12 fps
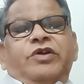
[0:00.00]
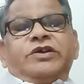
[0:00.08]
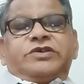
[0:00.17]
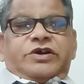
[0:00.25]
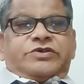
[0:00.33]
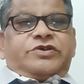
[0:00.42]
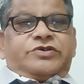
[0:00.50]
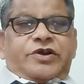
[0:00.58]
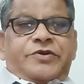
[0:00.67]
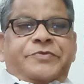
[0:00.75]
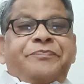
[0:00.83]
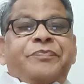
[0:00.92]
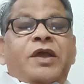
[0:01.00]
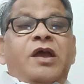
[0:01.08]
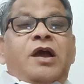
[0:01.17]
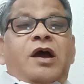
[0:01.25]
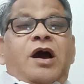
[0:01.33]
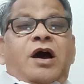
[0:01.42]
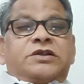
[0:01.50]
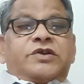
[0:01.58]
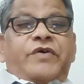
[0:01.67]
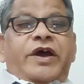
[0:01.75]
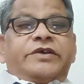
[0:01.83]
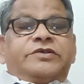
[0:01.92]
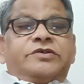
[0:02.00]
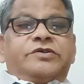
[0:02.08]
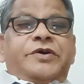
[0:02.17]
succession. Otherwise,